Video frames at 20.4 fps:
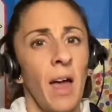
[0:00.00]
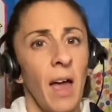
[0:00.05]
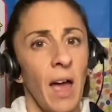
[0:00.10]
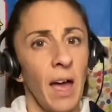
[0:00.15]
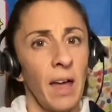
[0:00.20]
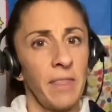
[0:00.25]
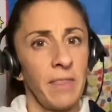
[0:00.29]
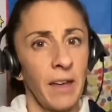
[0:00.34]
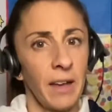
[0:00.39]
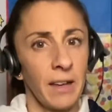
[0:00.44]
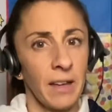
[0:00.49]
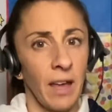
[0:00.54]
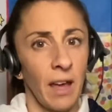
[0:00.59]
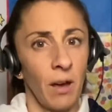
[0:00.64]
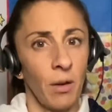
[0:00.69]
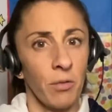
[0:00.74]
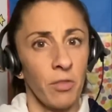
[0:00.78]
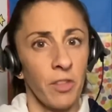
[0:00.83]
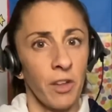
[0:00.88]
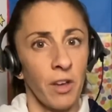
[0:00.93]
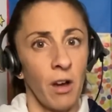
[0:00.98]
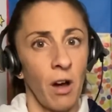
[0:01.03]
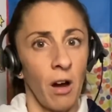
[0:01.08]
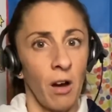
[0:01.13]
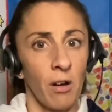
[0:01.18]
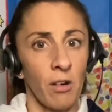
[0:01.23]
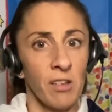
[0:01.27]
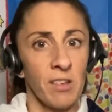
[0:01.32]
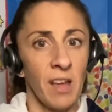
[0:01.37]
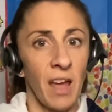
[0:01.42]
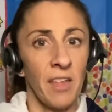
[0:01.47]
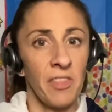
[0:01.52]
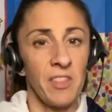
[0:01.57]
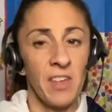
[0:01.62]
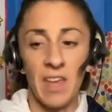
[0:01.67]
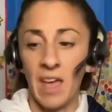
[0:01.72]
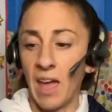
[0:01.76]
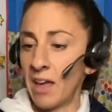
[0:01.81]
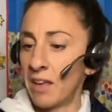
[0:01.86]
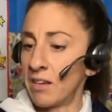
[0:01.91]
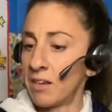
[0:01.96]
and then count the cars at
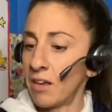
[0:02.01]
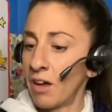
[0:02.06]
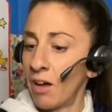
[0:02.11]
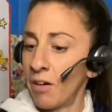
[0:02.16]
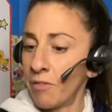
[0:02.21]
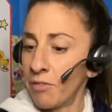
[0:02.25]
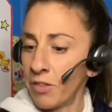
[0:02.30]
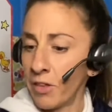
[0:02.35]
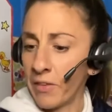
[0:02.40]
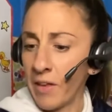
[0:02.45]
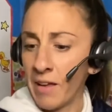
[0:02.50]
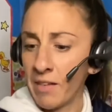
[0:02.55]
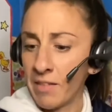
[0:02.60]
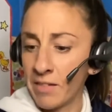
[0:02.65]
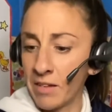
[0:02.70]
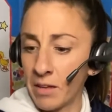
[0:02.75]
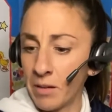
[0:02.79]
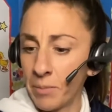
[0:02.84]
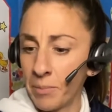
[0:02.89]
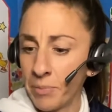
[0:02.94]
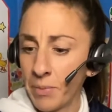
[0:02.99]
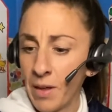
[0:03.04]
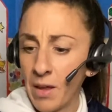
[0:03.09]
the end of the lesson.